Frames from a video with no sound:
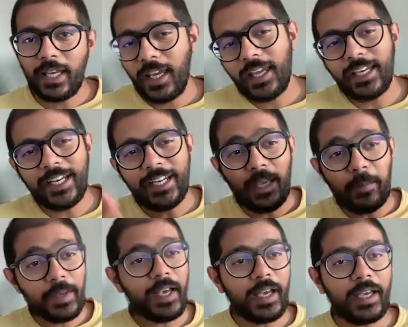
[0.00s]
hey, I need an
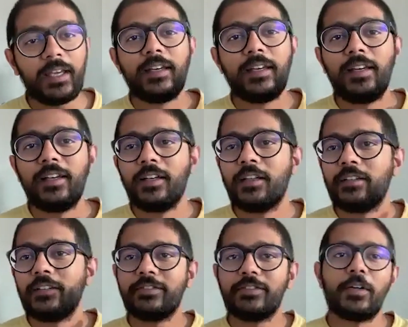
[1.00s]
API
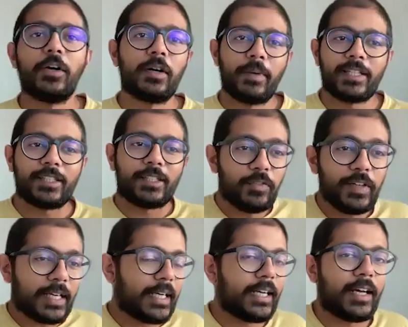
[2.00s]
for my
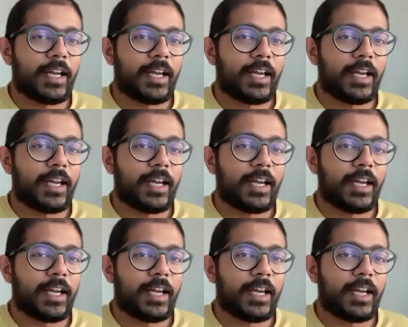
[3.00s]
Snowflake data.